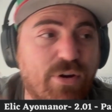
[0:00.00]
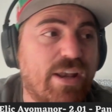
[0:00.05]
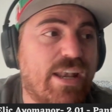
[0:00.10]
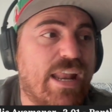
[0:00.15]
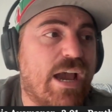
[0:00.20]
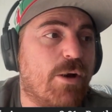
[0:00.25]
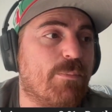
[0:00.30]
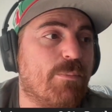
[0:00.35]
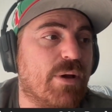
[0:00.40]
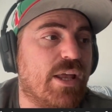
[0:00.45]
right
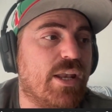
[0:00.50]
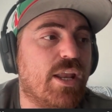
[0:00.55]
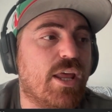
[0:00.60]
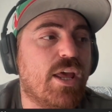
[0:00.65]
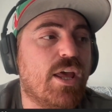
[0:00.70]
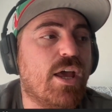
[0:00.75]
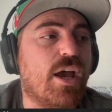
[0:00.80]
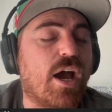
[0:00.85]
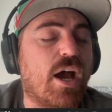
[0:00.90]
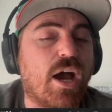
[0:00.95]
now, but
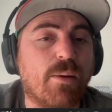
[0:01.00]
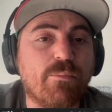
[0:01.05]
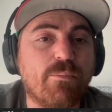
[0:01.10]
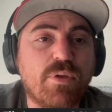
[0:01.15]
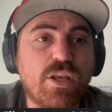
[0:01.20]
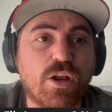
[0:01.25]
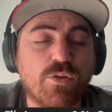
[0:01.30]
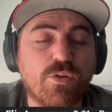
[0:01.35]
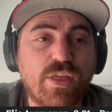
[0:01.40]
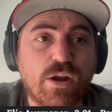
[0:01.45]

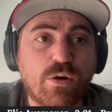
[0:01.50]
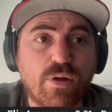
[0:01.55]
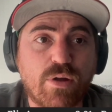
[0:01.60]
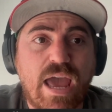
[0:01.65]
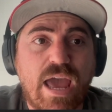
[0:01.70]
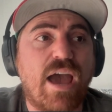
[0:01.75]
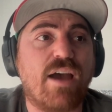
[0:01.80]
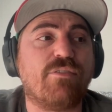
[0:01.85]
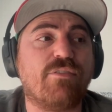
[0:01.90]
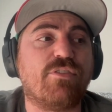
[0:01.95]
they don't
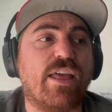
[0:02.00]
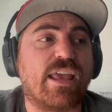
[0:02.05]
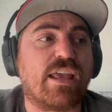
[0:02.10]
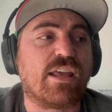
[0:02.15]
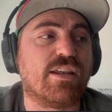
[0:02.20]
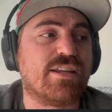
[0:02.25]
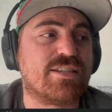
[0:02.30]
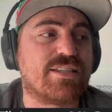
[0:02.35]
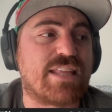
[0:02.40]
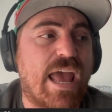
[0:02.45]
have like
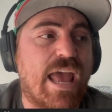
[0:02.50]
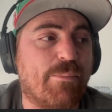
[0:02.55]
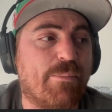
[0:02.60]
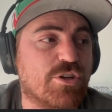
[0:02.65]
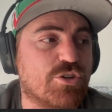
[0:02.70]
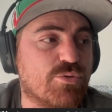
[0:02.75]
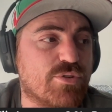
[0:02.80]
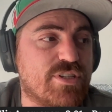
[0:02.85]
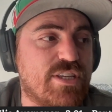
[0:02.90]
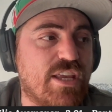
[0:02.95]
an
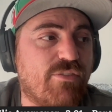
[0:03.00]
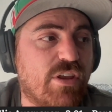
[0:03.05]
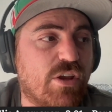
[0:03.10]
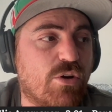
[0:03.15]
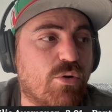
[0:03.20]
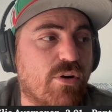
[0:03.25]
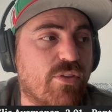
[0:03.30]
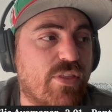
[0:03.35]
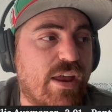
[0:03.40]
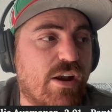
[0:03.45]
established receiving
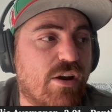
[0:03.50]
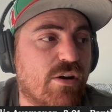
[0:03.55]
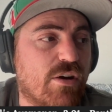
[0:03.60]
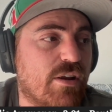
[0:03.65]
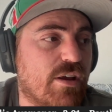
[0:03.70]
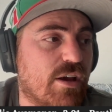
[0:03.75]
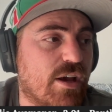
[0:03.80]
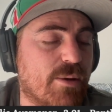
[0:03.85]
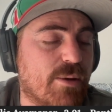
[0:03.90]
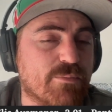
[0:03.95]
core
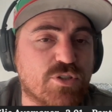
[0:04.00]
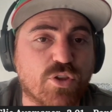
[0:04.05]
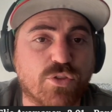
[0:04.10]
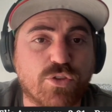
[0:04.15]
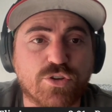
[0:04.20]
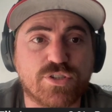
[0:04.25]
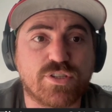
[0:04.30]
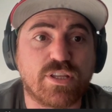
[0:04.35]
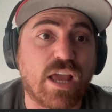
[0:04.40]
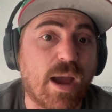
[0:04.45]
there. So
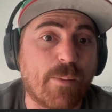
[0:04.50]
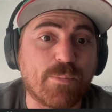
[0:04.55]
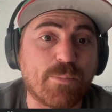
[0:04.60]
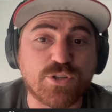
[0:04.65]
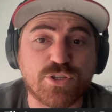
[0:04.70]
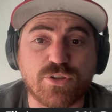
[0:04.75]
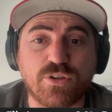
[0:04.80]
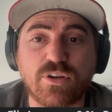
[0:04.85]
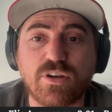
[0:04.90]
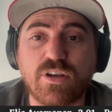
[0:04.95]
there's the
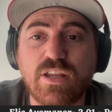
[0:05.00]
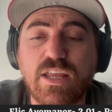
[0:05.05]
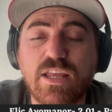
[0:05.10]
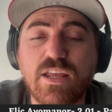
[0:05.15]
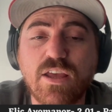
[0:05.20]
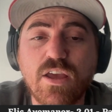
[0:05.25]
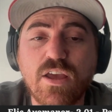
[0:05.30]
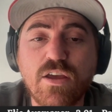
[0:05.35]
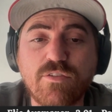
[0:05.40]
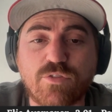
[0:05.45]

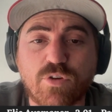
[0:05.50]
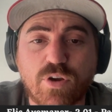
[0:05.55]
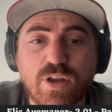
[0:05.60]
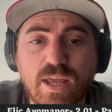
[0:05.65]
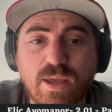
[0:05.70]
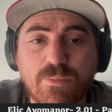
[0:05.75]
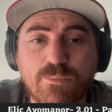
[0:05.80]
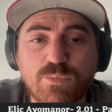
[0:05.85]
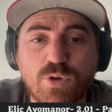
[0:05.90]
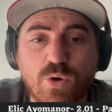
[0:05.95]
opportunity for
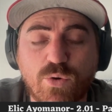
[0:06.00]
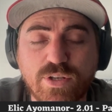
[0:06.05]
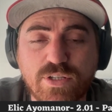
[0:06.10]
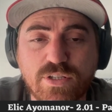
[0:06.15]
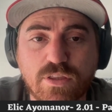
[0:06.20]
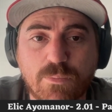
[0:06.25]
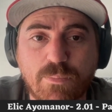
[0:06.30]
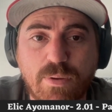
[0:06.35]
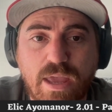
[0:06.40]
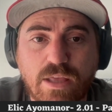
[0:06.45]
him going
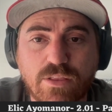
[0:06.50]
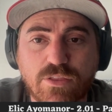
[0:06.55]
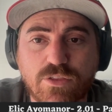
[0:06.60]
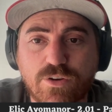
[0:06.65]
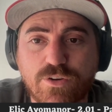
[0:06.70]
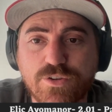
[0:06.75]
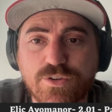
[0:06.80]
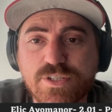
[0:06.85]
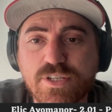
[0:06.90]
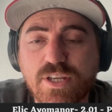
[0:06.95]
to the
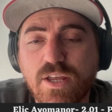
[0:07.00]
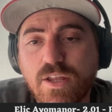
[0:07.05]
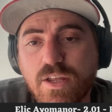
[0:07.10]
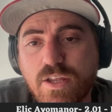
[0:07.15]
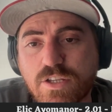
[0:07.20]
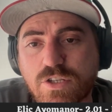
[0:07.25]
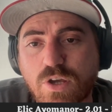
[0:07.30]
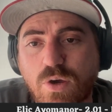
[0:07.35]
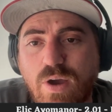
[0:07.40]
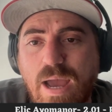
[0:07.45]
Panthers.
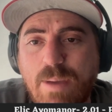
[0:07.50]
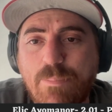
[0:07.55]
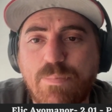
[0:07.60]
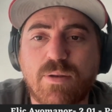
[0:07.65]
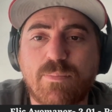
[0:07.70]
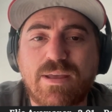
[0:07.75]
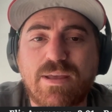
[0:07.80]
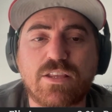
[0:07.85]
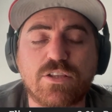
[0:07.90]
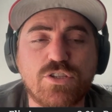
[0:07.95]
So I put
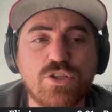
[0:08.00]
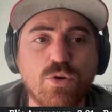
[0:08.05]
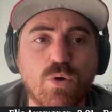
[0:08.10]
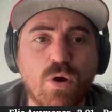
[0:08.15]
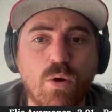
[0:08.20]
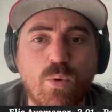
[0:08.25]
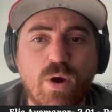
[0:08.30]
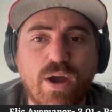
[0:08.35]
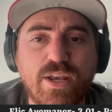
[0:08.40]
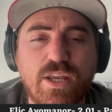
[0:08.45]
him at the
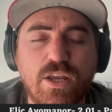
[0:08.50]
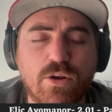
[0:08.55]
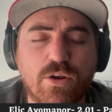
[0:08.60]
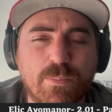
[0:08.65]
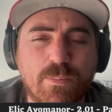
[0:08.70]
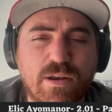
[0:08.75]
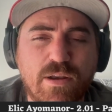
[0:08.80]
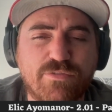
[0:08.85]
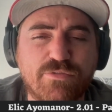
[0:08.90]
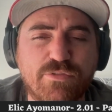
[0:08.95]
201 here. I'm
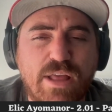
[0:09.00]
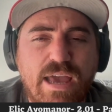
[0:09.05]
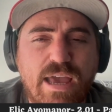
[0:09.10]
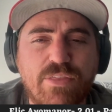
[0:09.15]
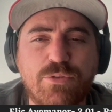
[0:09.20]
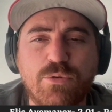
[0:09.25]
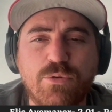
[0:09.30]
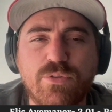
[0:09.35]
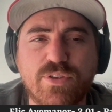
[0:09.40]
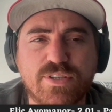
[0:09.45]
going to fly
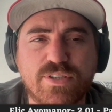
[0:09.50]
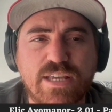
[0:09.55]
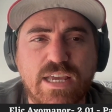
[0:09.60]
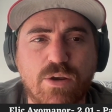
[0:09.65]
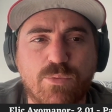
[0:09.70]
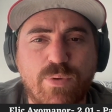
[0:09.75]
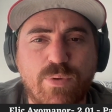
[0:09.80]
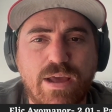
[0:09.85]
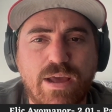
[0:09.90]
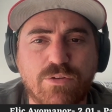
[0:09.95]
through the
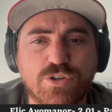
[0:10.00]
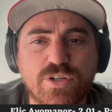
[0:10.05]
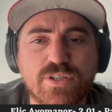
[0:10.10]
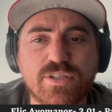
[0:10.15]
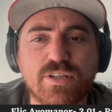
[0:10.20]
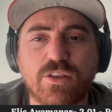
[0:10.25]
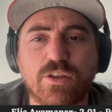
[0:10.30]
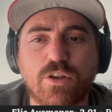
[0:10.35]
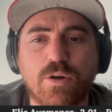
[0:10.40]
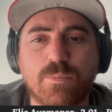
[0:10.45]
second round
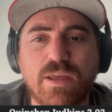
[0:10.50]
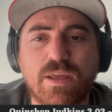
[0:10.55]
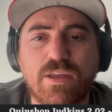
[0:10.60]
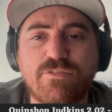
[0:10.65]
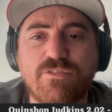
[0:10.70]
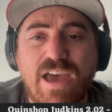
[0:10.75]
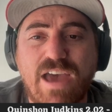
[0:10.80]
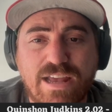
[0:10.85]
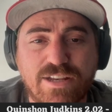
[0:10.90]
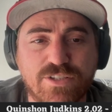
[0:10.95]
just a little bit
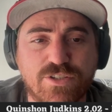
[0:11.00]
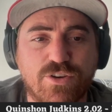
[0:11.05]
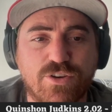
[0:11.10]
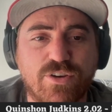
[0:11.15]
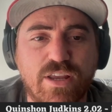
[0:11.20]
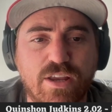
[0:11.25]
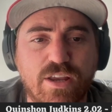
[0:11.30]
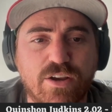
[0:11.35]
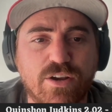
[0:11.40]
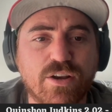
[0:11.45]
faster
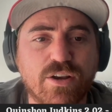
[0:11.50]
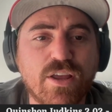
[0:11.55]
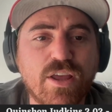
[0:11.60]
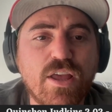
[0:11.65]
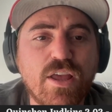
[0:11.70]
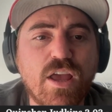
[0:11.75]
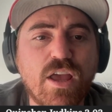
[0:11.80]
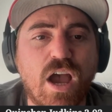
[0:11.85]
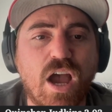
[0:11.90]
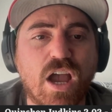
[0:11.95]
here.
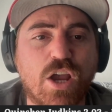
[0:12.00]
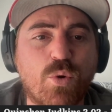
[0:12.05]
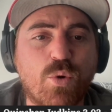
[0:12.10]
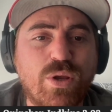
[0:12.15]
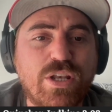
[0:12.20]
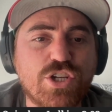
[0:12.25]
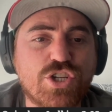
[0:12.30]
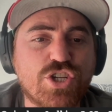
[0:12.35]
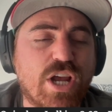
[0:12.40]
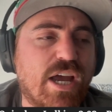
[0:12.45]

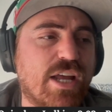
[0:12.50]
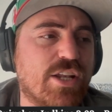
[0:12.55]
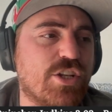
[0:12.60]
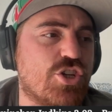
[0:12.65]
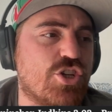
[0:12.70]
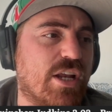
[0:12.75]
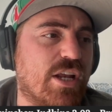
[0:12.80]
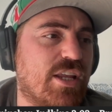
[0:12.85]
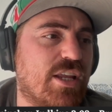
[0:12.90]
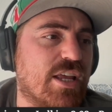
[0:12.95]
Quinshon
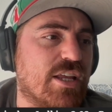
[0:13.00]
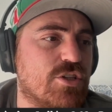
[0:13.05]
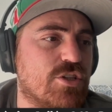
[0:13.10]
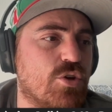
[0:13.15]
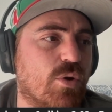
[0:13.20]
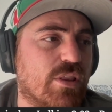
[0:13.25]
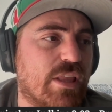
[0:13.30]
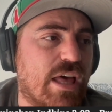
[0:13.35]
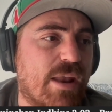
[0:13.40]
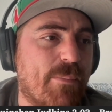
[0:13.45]
Judkins,
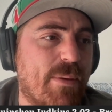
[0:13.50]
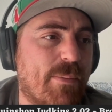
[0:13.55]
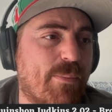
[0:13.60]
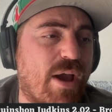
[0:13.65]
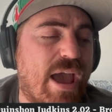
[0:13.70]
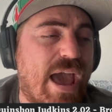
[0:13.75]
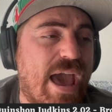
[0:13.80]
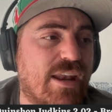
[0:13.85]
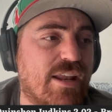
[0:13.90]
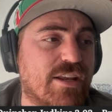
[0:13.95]
who a lot of people
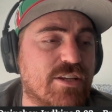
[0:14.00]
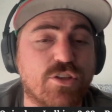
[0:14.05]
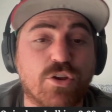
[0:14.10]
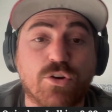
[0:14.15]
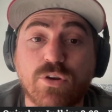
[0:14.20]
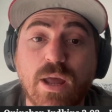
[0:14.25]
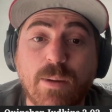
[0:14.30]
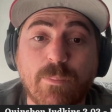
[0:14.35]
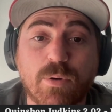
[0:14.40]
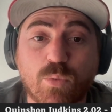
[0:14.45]
had as
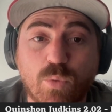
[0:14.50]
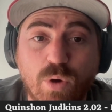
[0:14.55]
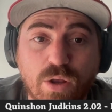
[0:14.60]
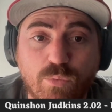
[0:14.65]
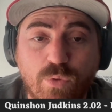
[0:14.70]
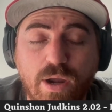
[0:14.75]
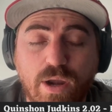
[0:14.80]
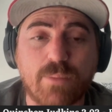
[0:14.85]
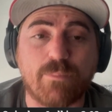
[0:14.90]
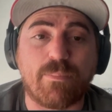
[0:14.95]
their number one
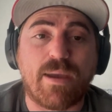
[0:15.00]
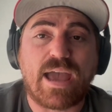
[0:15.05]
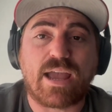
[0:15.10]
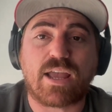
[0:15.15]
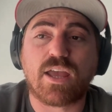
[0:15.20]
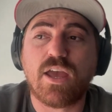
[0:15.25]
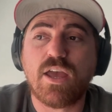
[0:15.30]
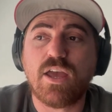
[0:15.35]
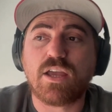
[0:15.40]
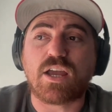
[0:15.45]
running
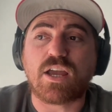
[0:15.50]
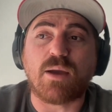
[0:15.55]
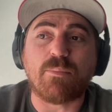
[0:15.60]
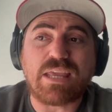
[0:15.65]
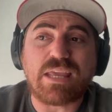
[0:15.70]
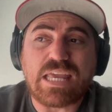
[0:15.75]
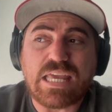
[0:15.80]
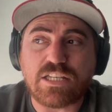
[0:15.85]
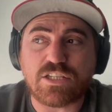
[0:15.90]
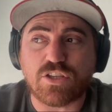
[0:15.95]
back
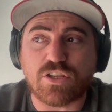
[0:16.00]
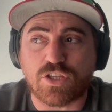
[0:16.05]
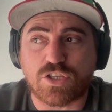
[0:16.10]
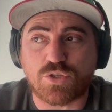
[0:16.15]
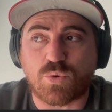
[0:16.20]
coming into the